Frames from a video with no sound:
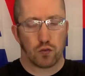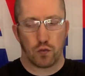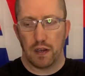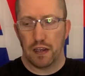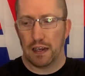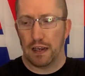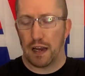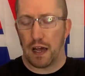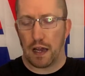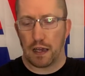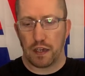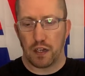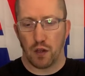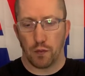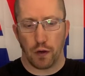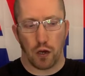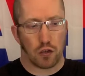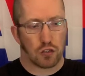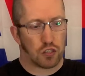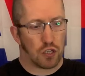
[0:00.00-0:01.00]
Really liking the
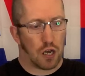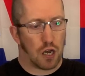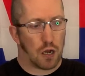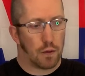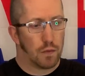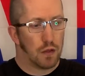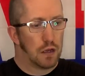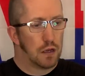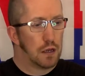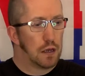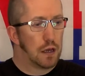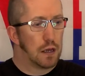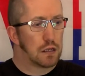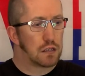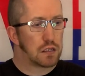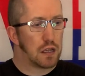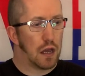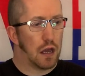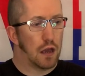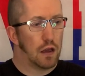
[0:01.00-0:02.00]
box art.
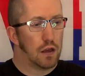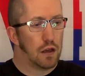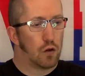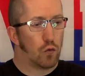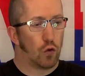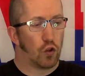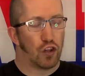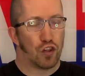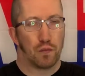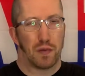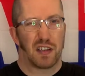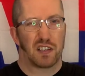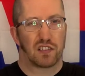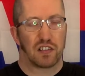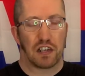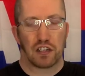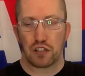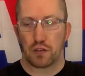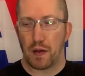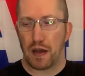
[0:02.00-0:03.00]
It's one of the best
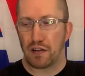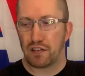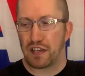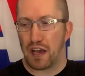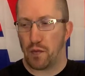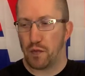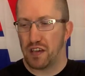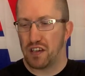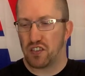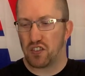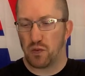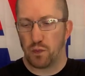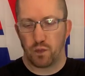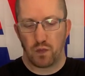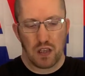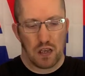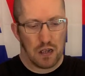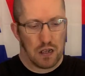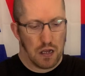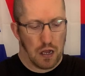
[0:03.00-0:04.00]
things about Tamiyas.
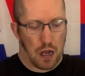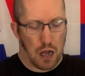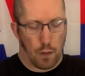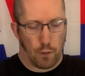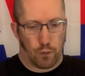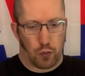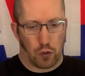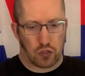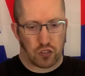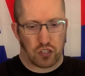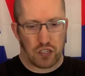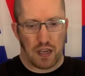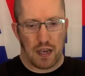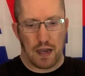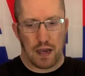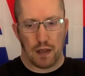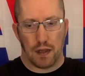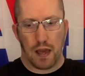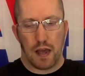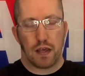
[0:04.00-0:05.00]
But
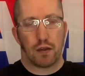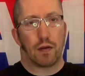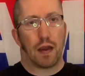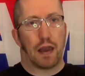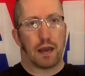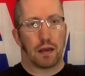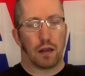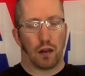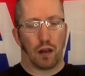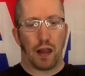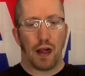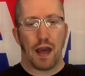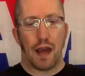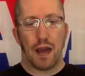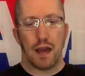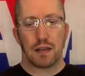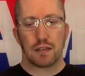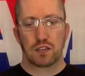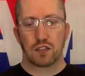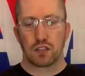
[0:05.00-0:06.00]
anyway,
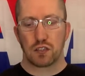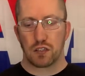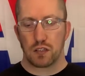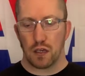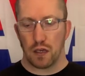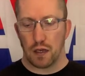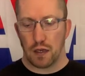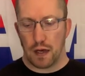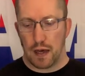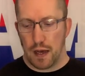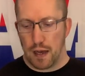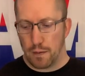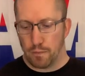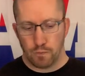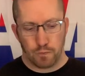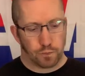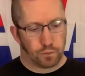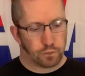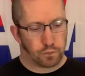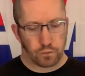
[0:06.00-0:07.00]
let's
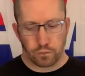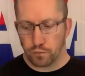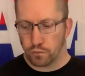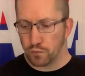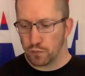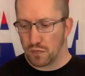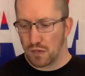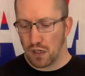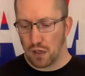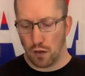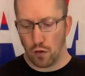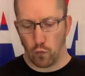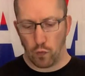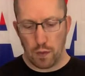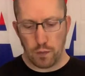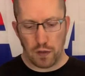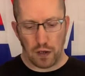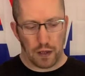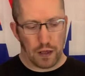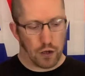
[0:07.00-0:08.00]

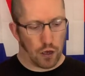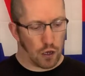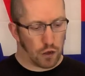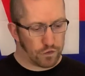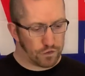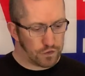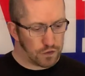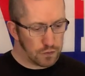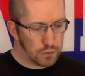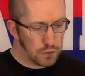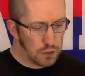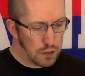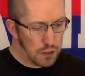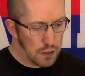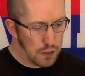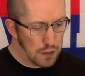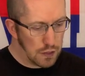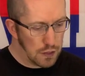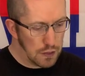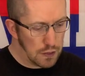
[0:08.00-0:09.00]
whip the lid off
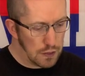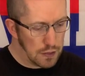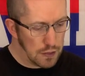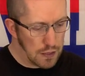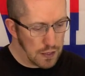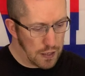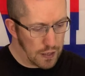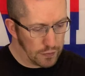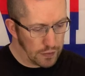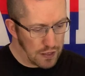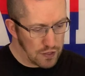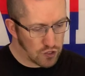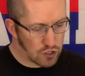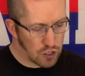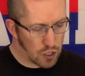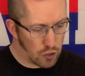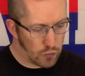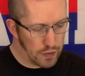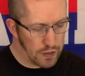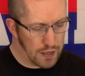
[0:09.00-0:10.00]
and let's
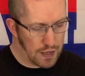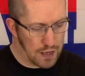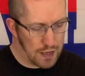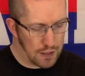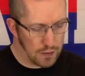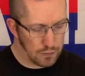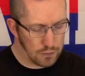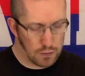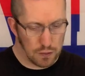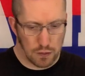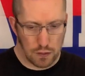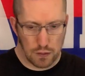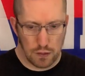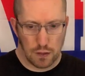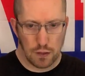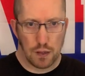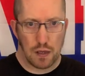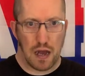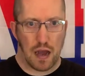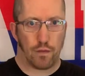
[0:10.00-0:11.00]
go and
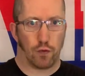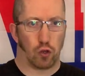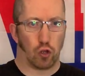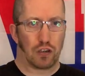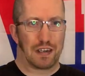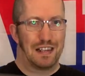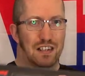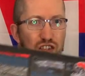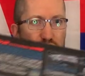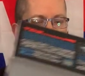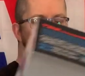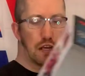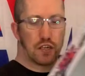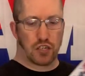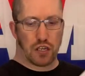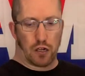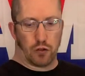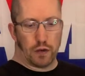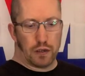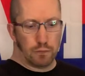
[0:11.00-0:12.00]
have a look inside,
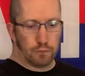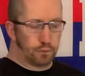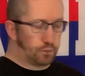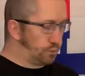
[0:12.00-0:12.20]
shall we?